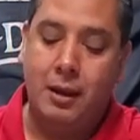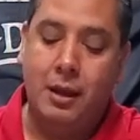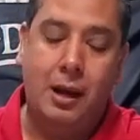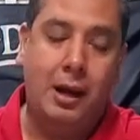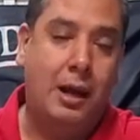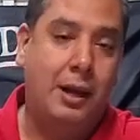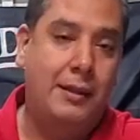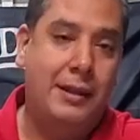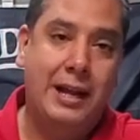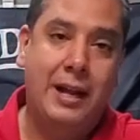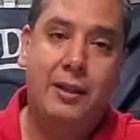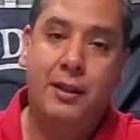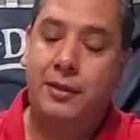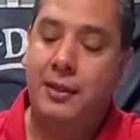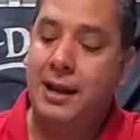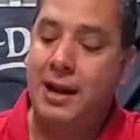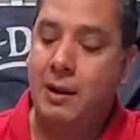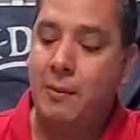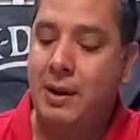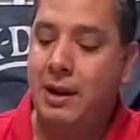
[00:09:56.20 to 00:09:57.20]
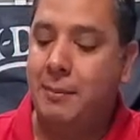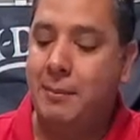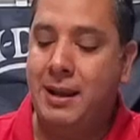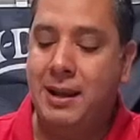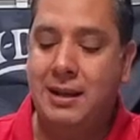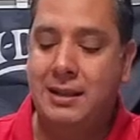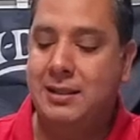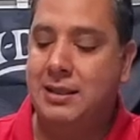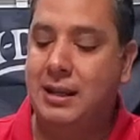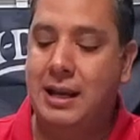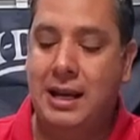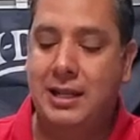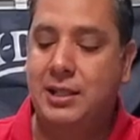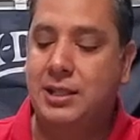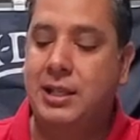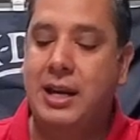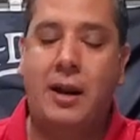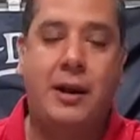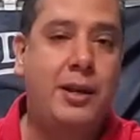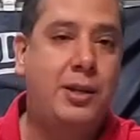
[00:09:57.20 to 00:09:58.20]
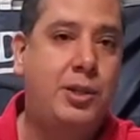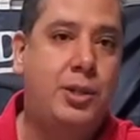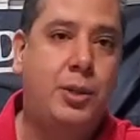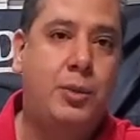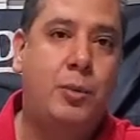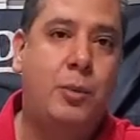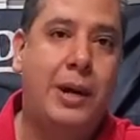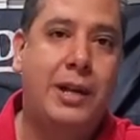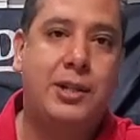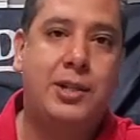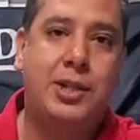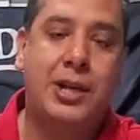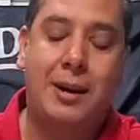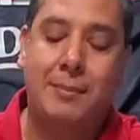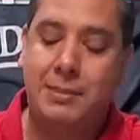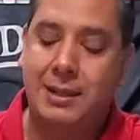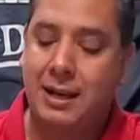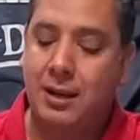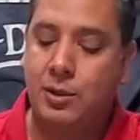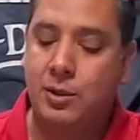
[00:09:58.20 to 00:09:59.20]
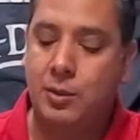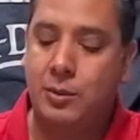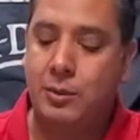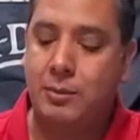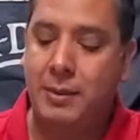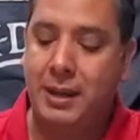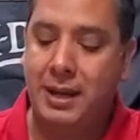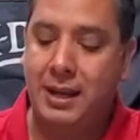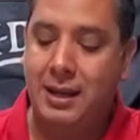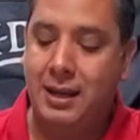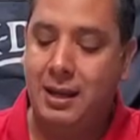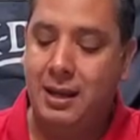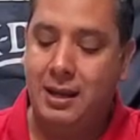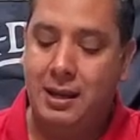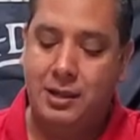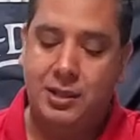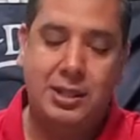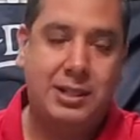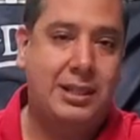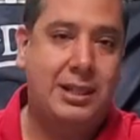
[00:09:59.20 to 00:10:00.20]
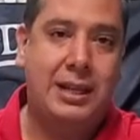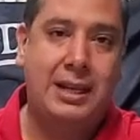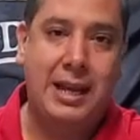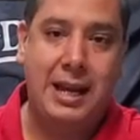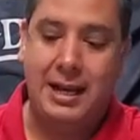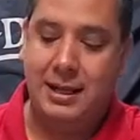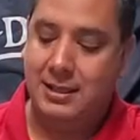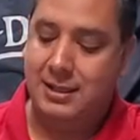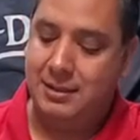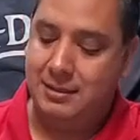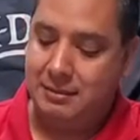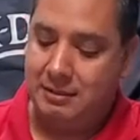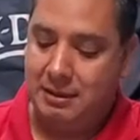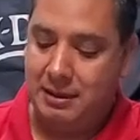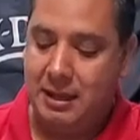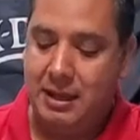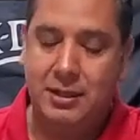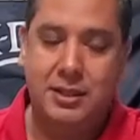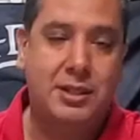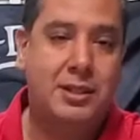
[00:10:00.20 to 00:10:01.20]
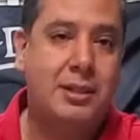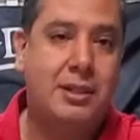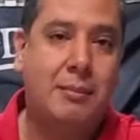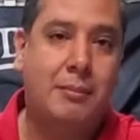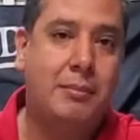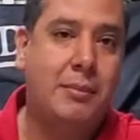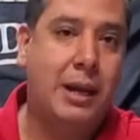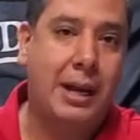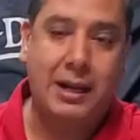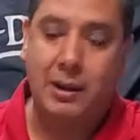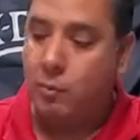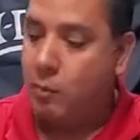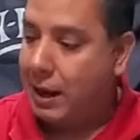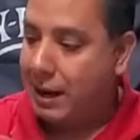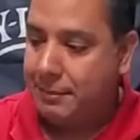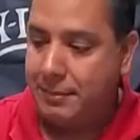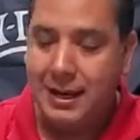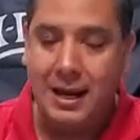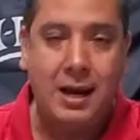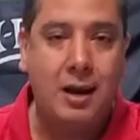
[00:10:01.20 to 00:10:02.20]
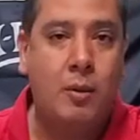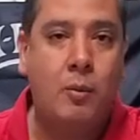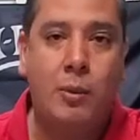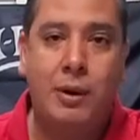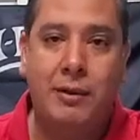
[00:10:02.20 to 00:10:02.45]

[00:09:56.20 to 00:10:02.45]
The other thing I recommend is I just carry 2 red shop towels with me just in case. Again, just something I can wipe down,